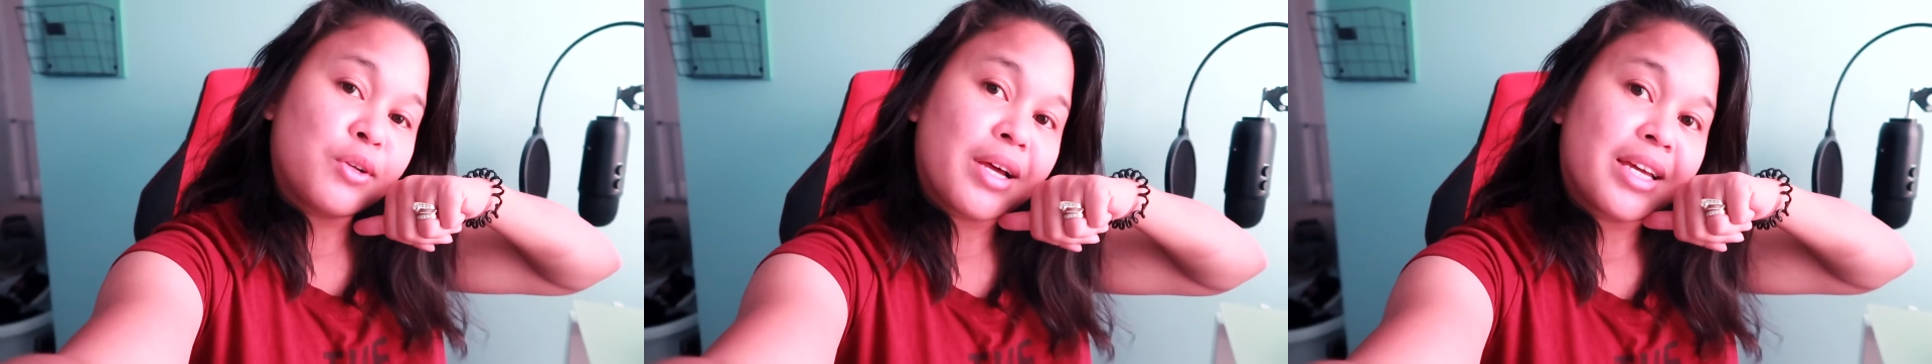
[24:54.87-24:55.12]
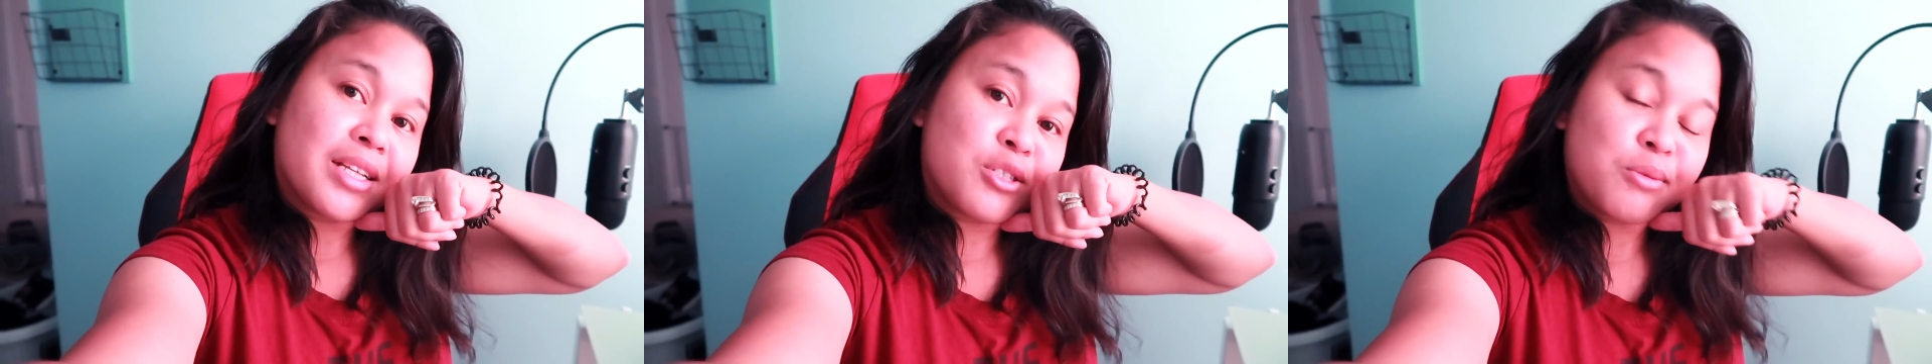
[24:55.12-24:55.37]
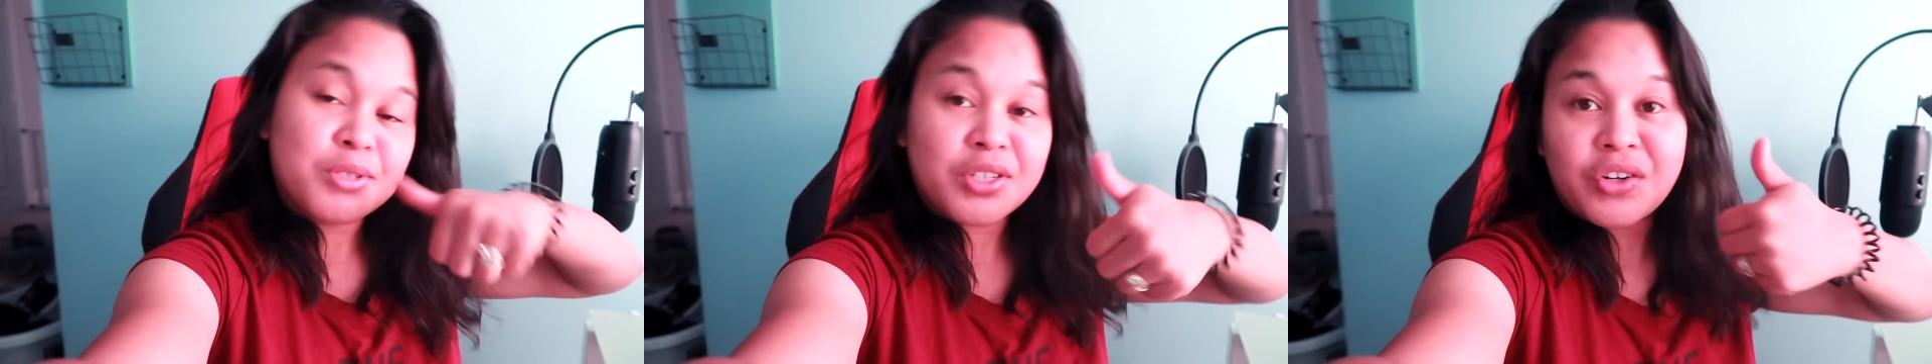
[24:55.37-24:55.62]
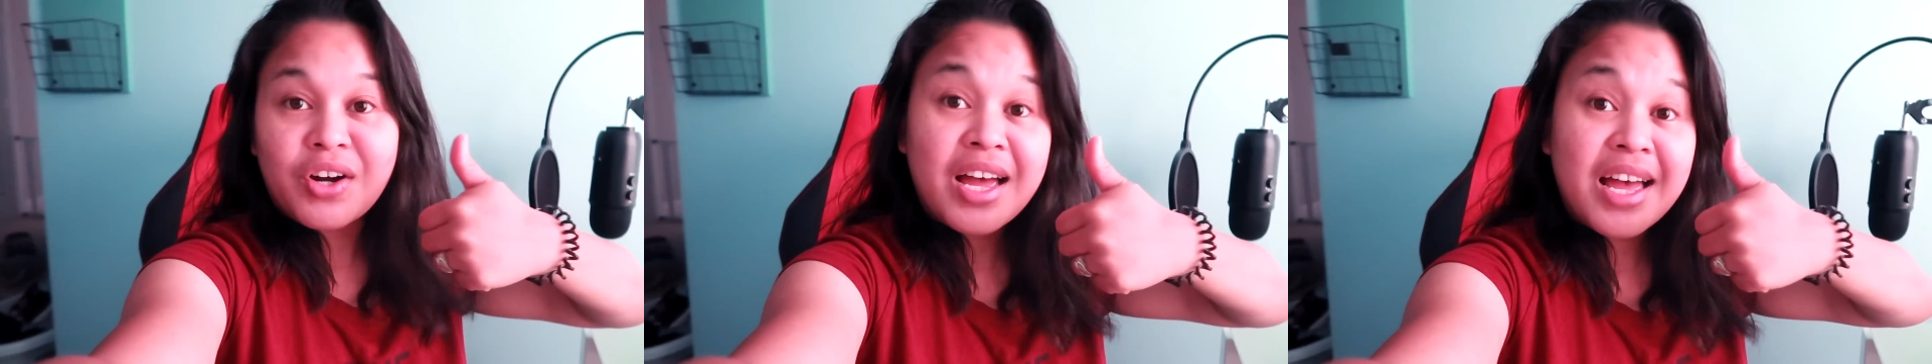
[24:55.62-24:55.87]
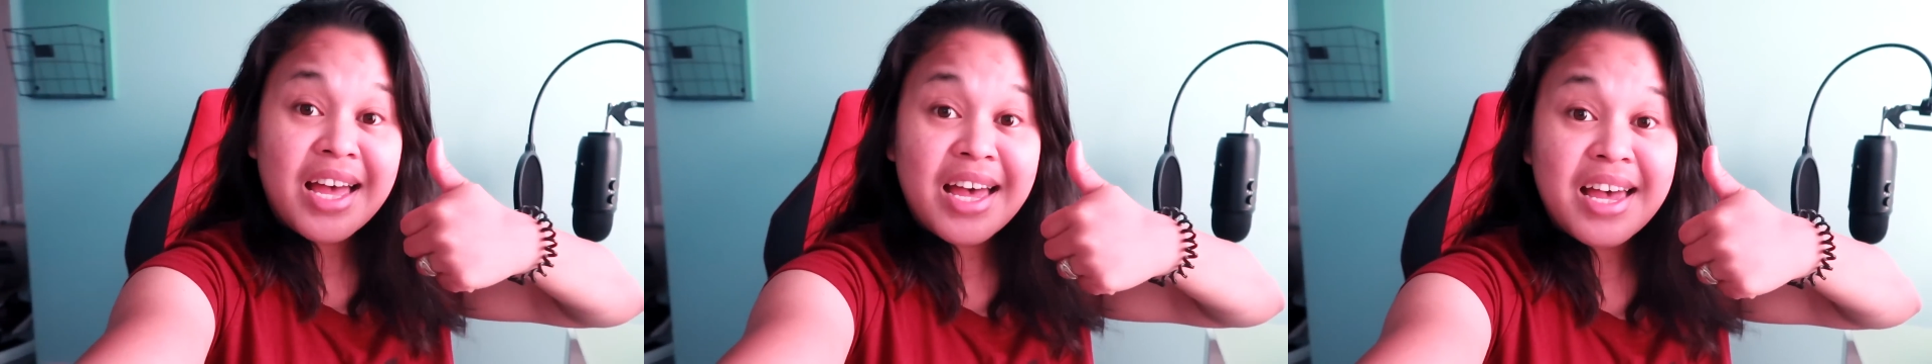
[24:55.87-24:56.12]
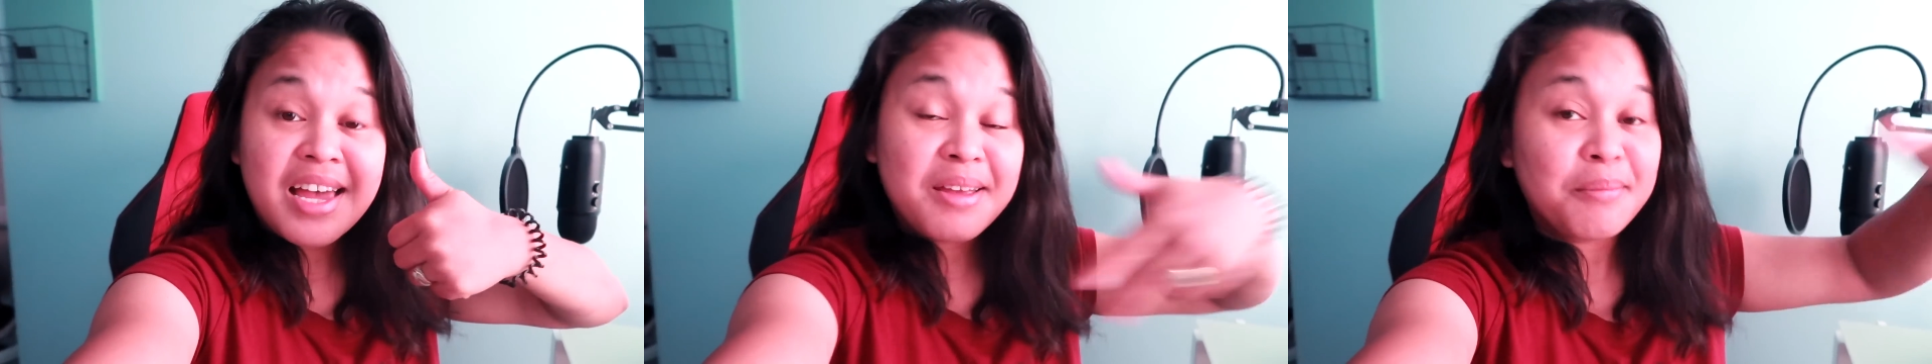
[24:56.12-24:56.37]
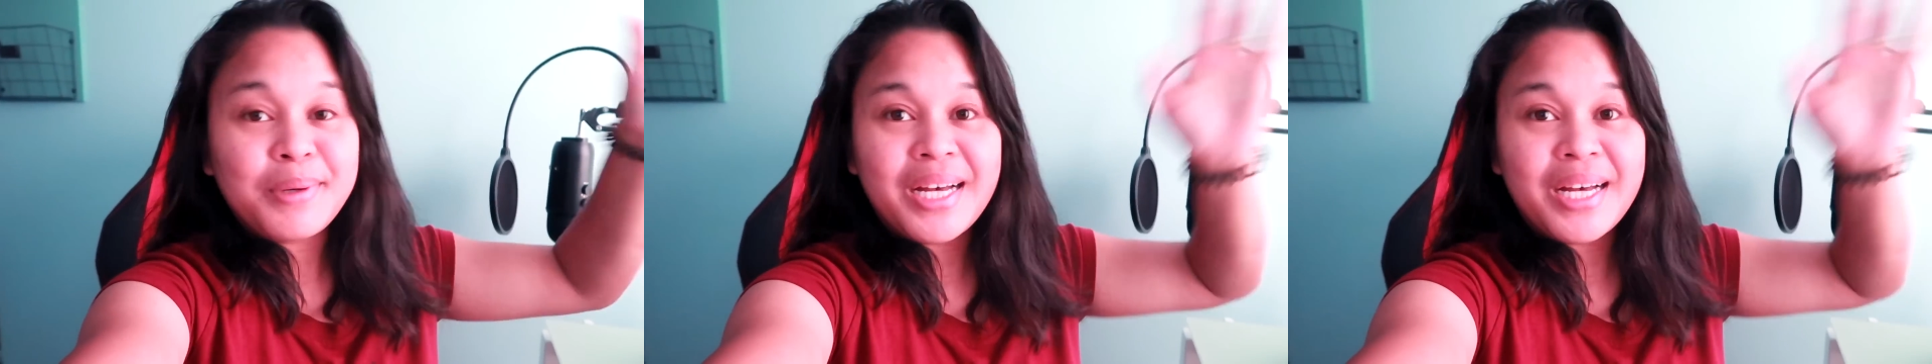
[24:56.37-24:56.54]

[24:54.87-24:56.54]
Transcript: to like and subscribe.